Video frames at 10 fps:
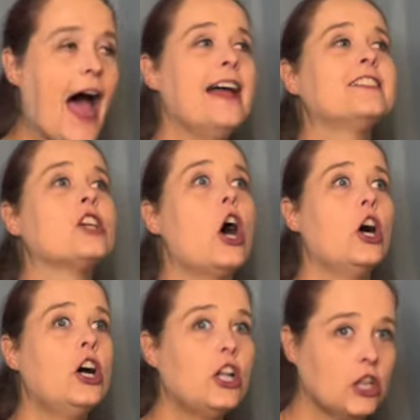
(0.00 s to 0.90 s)
That's
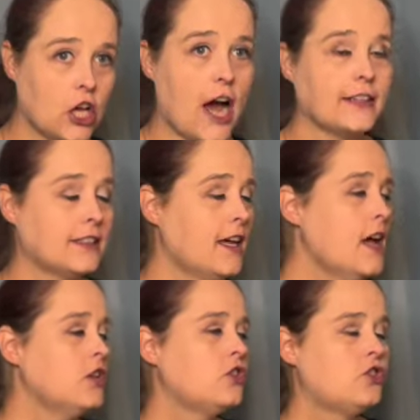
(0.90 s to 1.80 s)
a lot
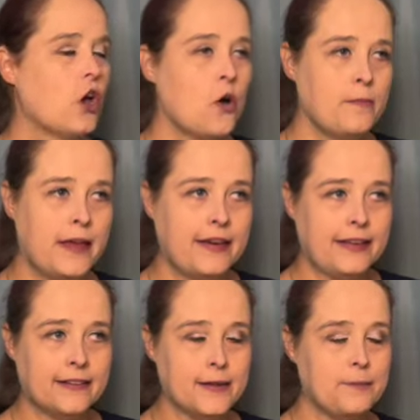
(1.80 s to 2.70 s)
so
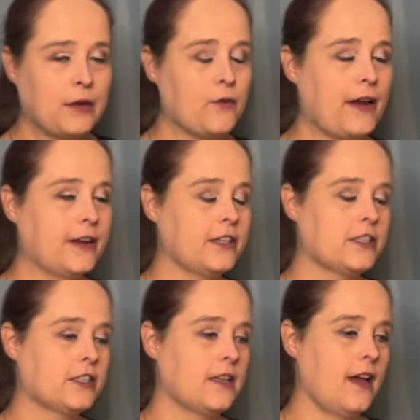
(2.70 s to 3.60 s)
many Olympic
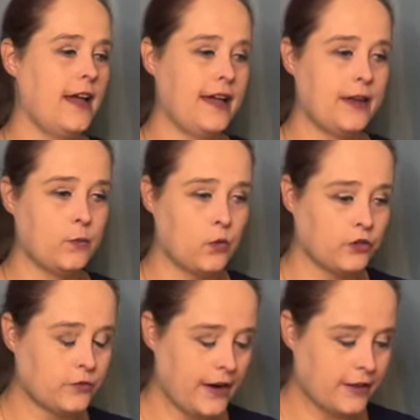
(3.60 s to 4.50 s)
records and
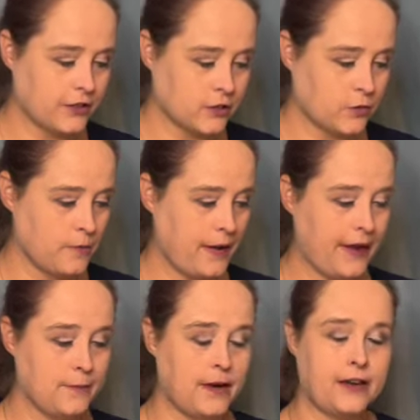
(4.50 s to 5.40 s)
world records were
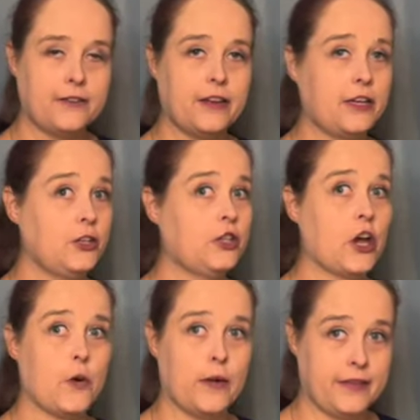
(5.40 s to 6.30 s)
made. I'm not even
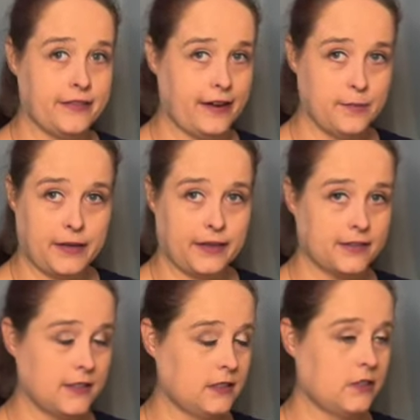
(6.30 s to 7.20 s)
going there
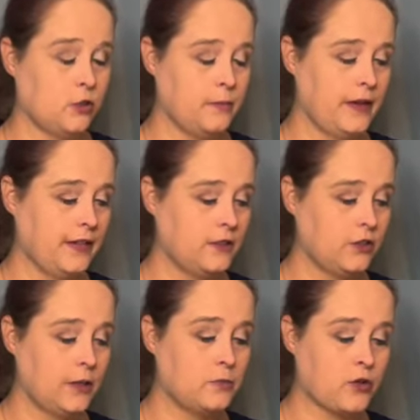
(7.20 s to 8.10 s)
because it's too many to
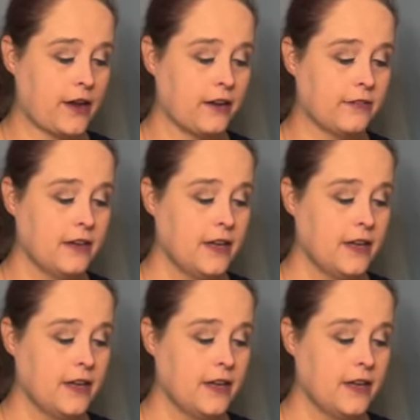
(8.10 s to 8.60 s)
keep track of.